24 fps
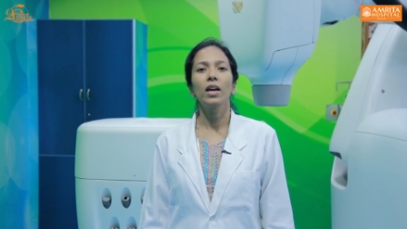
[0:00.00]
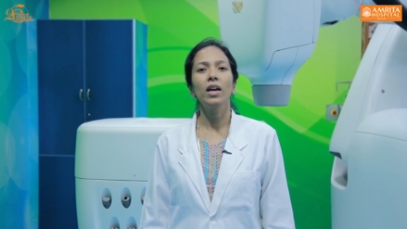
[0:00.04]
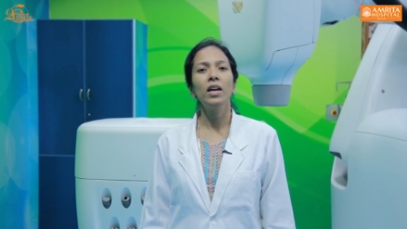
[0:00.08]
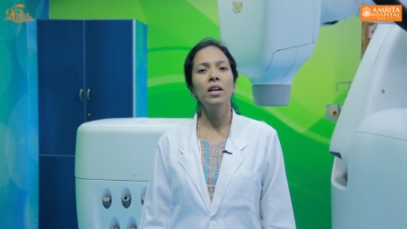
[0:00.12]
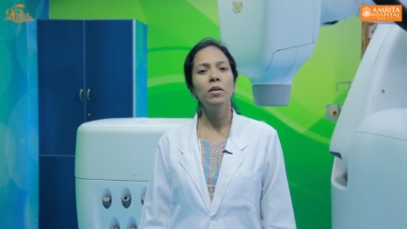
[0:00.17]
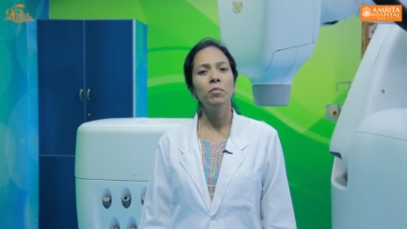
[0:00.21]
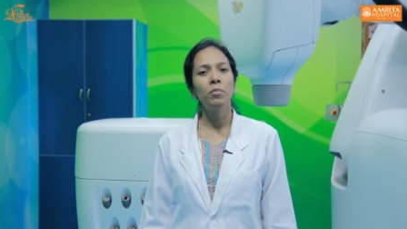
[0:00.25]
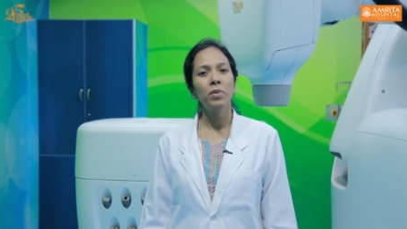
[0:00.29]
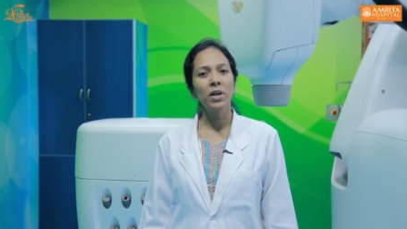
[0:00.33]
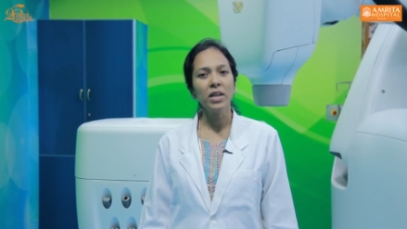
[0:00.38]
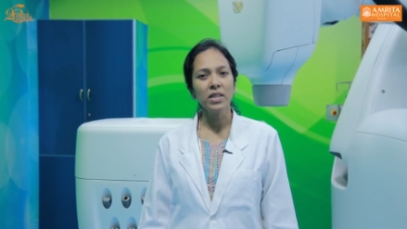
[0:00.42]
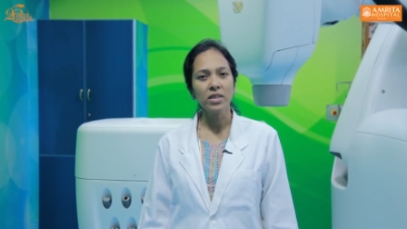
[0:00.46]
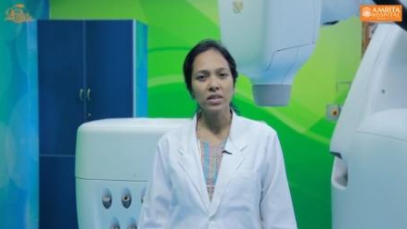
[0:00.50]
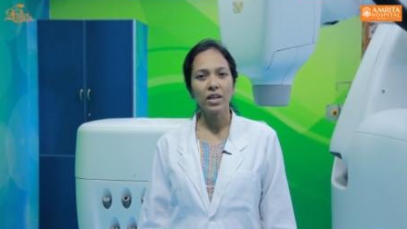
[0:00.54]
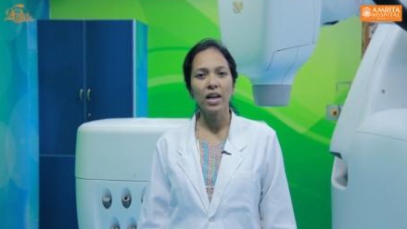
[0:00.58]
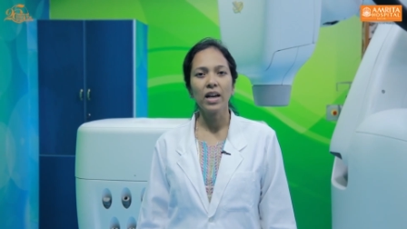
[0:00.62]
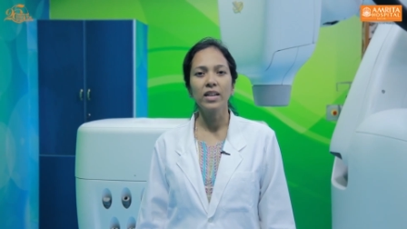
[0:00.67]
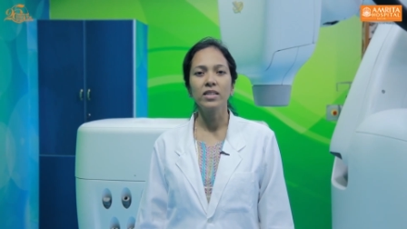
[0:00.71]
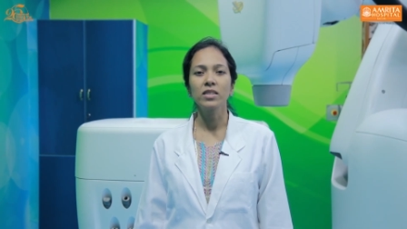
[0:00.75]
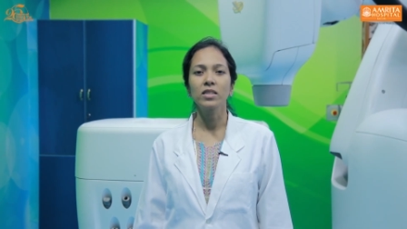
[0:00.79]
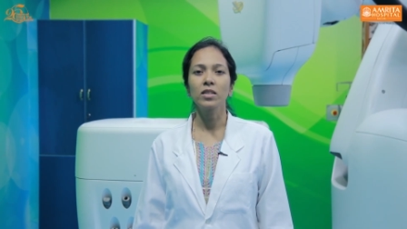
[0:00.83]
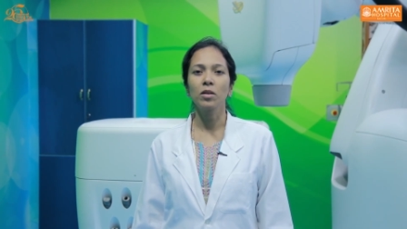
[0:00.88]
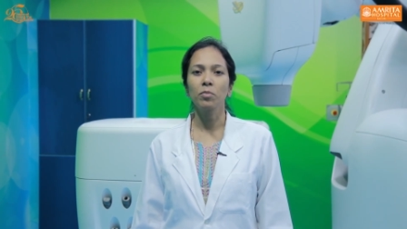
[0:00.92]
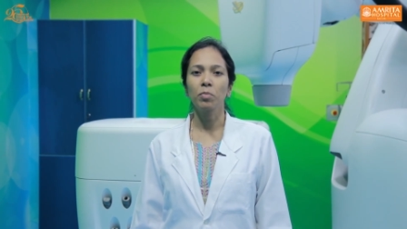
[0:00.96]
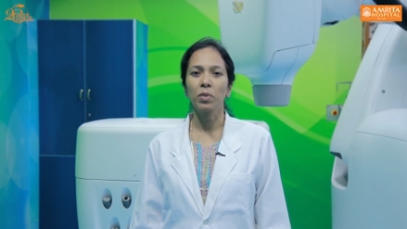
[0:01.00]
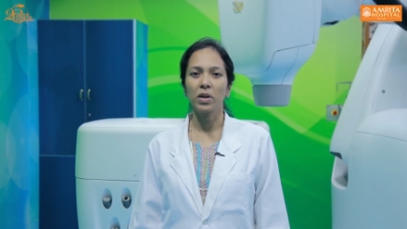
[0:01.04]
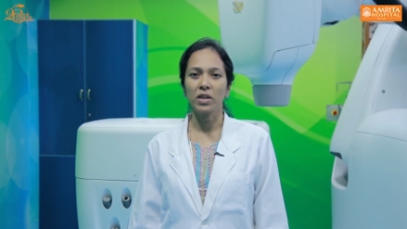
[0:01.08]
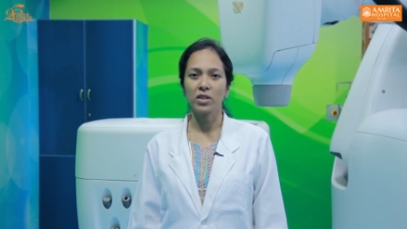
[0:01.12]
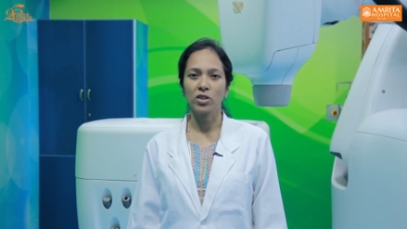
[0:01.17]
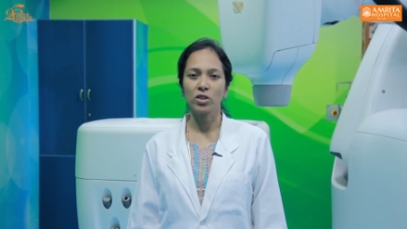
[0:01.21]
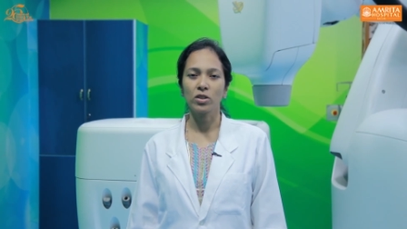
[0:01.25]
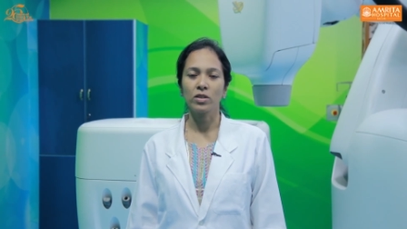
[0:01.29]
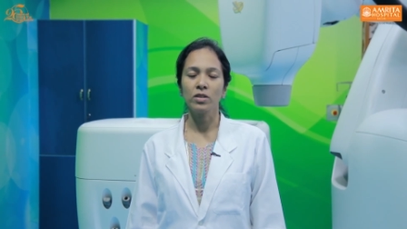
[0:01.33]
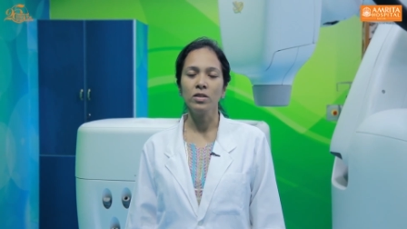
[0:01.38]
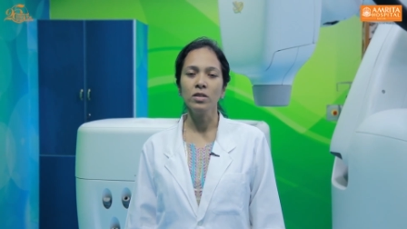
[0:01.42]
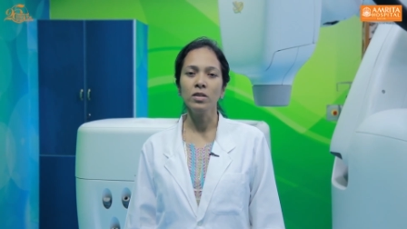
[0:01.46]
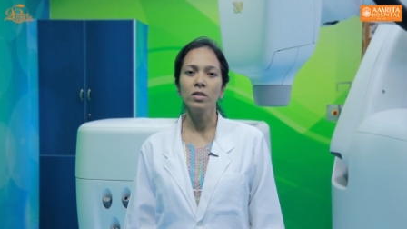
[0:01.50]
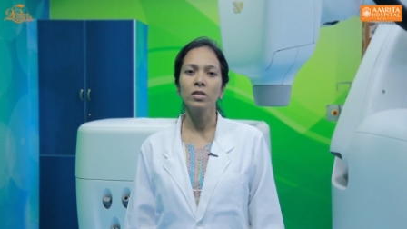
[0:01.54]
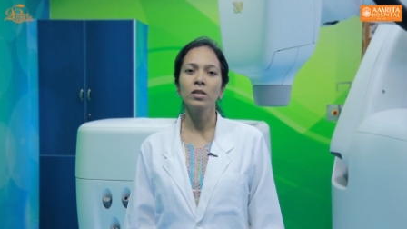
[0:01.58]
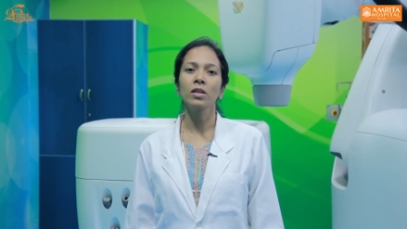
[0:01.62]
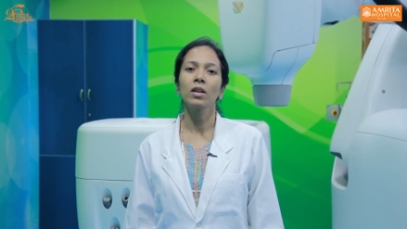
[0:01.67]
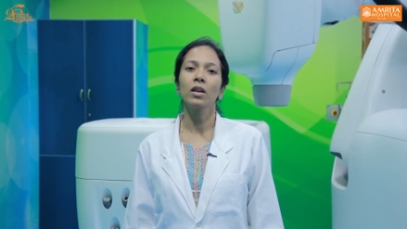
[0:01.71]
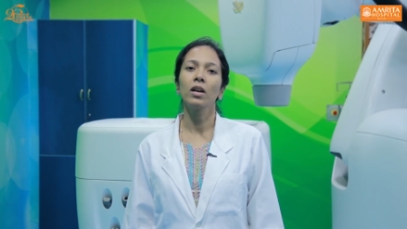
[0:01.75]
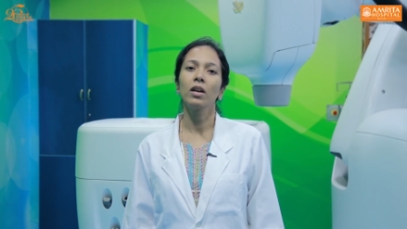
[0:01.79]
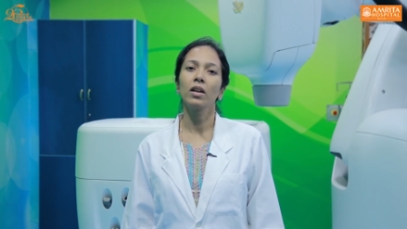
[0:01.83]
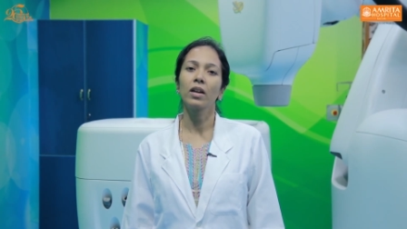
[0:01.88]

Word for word: In breast cancer patients,